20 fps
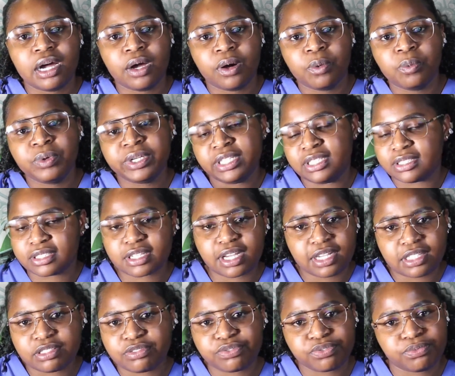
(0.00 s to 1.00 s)
we
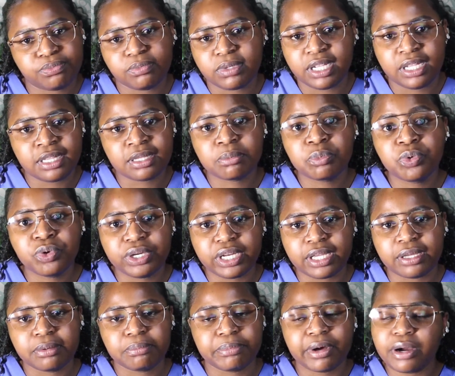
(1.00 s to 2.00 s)
discuss in the
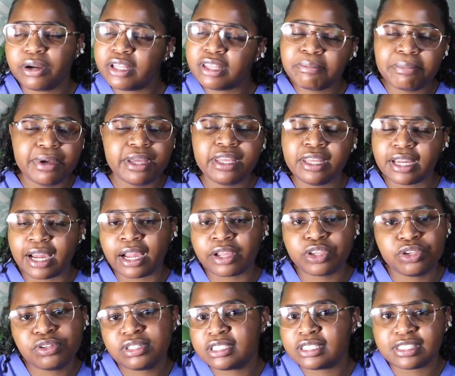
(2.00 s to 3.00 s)
morning. But in
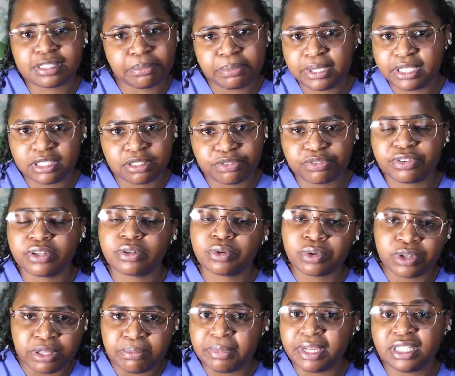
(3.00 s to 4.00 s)
acute is a bit different,
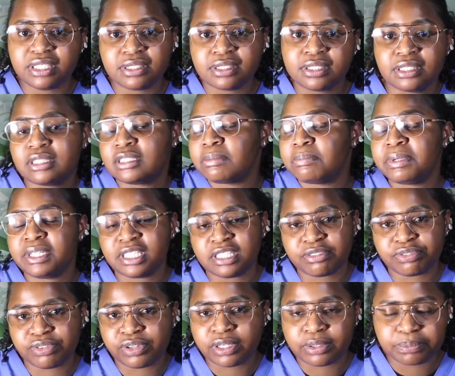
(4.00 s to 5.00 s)
or emergency is a bit
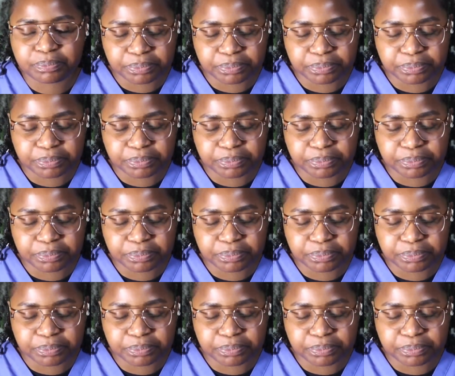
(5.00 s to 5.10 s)
different.